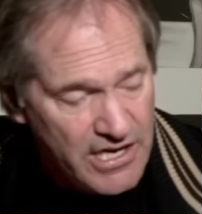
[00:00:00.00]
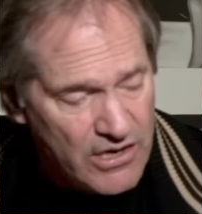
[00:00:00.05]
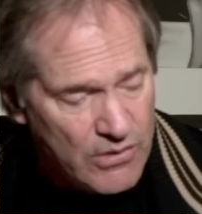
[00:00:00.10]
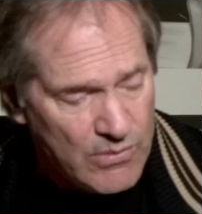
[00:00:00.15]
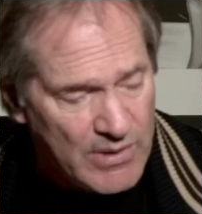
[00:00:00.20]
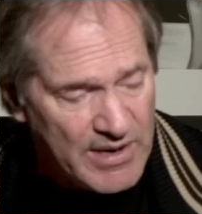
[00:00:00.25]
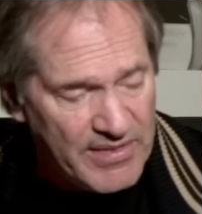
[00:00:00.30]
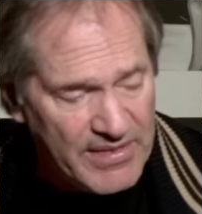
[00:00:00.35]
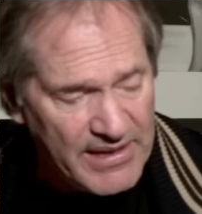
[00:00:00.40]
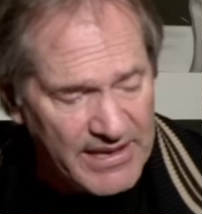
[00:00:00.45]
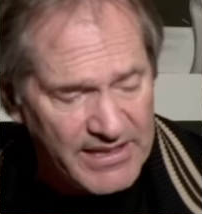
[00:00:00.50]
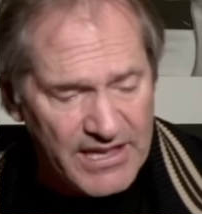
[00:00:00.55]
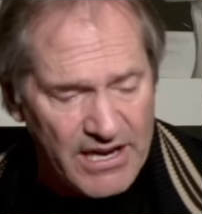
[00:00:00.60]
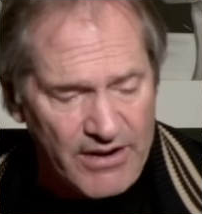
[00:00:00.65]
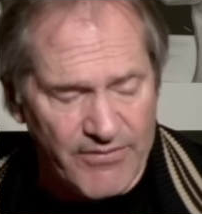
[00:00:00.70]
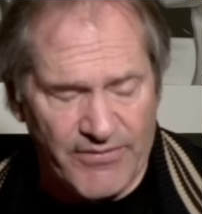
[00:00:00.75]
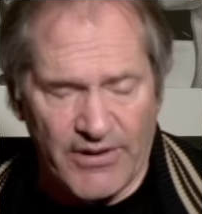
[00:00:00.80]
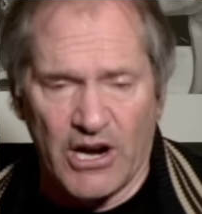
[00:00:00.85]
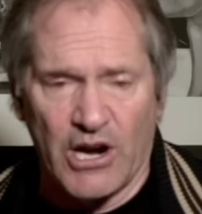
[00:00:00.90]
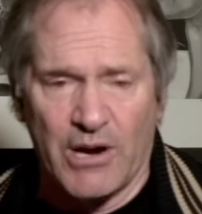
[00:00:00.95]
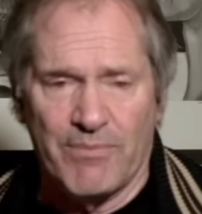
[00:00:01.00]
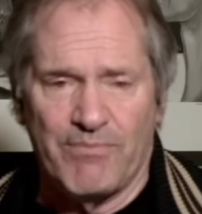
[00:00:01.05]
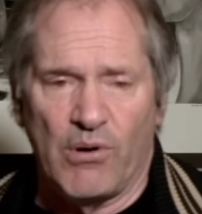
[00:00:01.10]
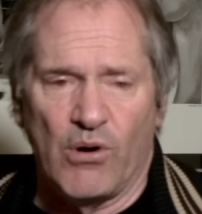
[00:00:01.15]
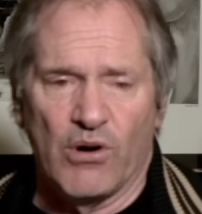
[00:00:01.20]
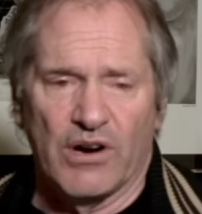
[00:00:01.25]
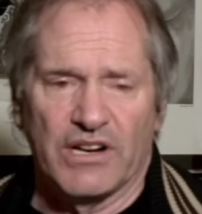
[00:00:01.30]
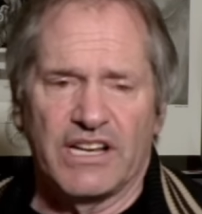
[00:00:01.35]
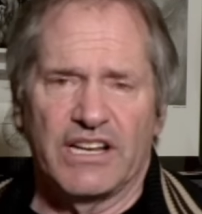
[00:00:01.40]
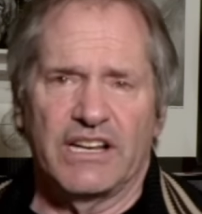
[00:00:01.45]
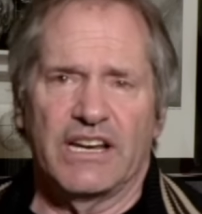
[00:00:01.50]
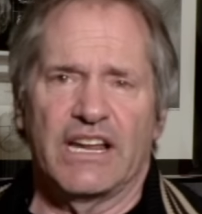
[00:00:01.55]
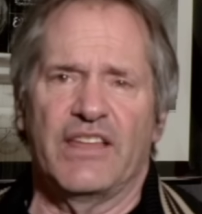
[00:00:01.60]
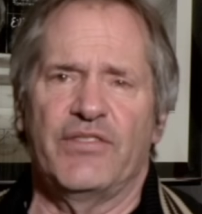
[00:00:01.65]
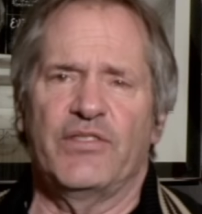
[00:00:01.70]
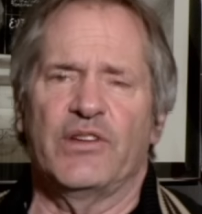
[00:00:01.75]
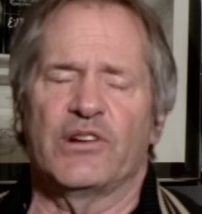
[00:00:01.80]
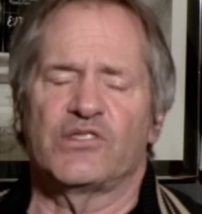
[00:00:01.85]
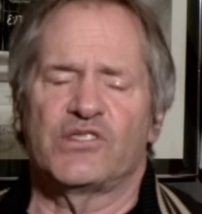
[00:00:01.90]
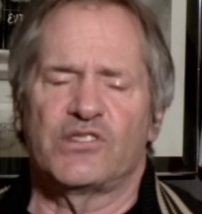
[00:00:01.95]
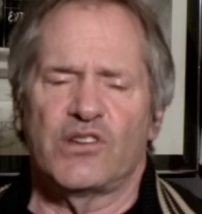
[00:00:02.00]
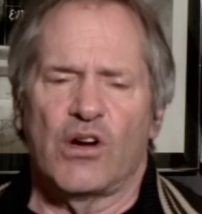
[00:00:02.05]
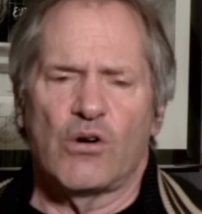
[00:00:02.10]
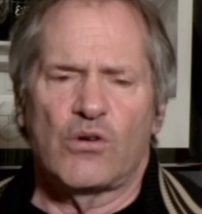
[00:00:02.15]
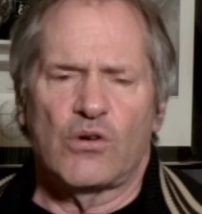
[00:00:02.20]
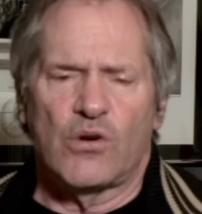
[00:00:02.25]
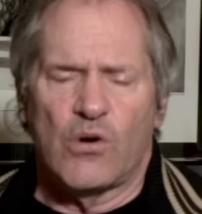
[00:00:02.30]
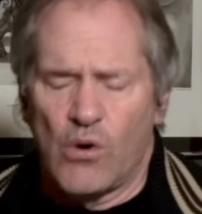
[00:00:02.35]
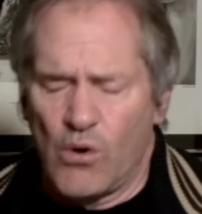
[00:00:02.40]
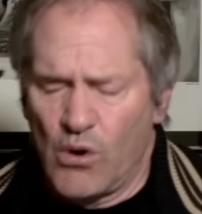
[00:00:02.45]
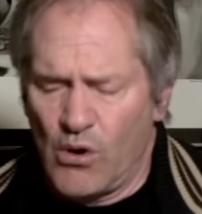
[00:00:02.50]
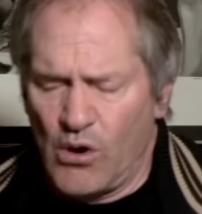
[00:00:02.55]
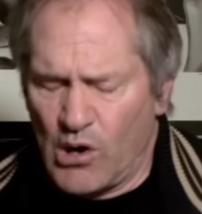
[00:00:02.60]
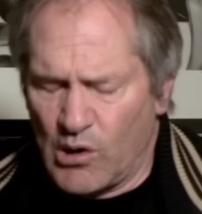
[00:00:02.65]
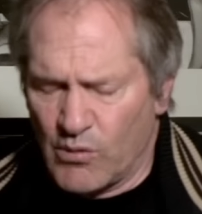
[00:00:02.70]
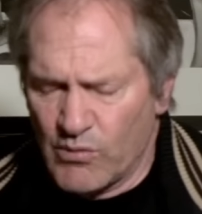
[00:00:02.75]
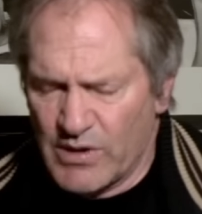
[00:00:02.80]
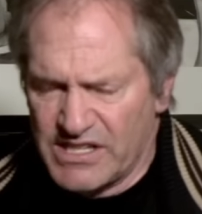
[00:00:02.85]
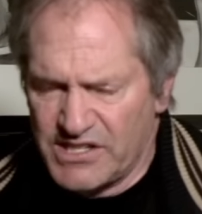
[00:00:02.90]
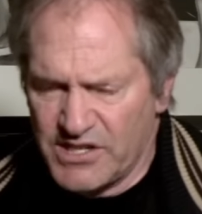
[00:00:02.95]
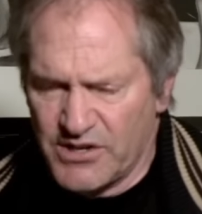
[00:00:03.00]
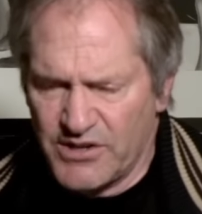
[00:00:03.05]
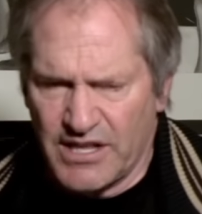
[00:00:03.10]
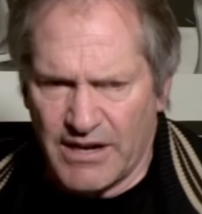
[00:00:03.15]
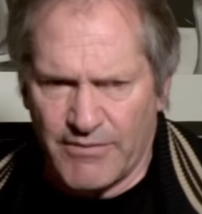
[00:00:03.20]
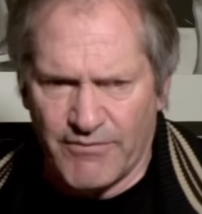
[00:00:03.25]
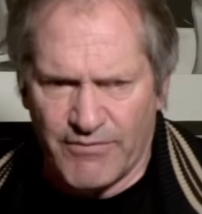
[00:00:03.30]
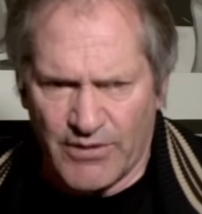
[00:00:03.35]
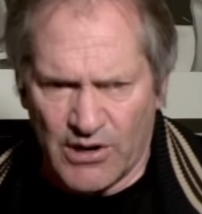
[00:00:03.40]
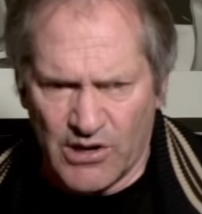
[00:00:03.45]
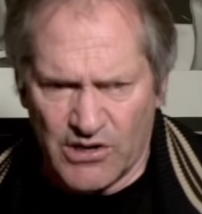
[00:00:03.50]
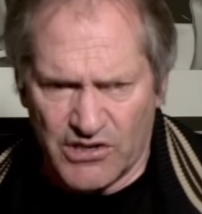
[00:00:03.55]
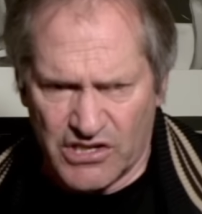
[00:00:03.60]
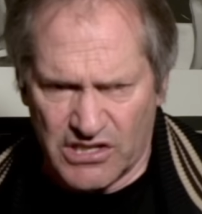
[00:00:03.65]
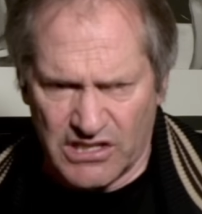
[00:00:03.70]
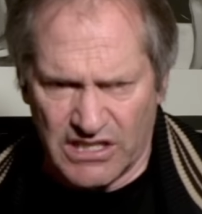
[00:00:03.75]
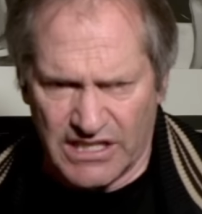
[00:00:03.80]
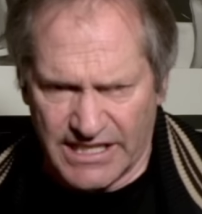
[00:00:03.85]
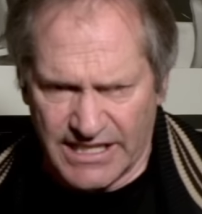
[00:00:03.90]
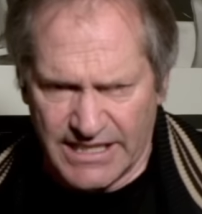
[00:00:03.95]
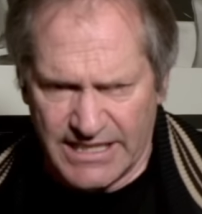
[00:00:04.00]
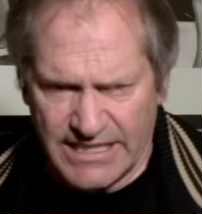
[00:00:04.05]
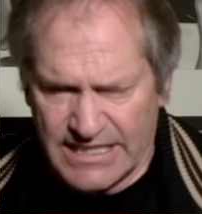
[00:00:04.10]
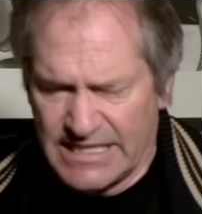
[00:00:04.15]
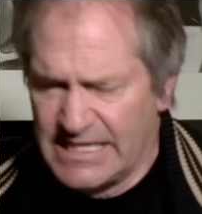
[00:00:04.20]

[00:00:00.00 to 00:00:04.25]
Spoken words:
we think they're very poignant and they're so cool. We do them virtually